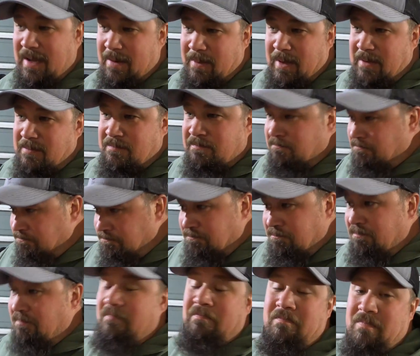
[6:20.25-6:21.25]
I mean,
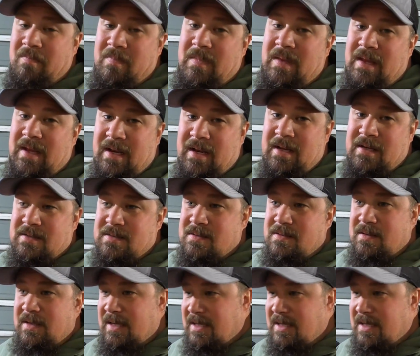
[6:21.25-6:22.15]
it is.